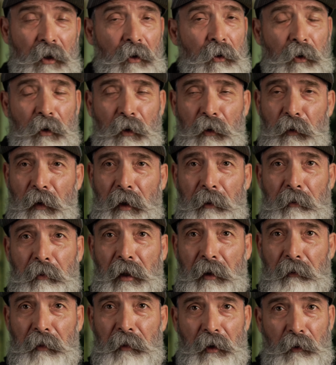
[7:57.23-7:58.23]
or green
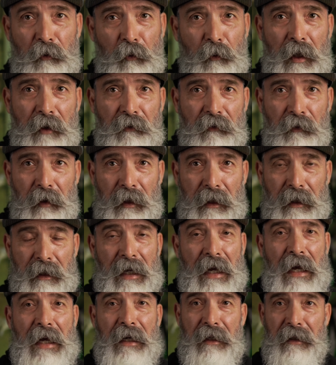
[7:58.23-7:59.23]
pumpkin red flake,
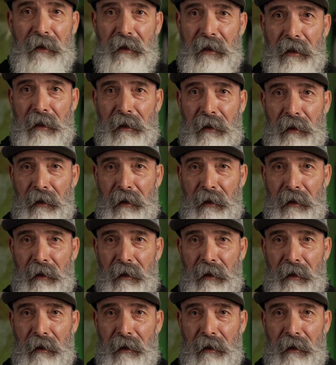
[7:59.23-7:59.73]
anything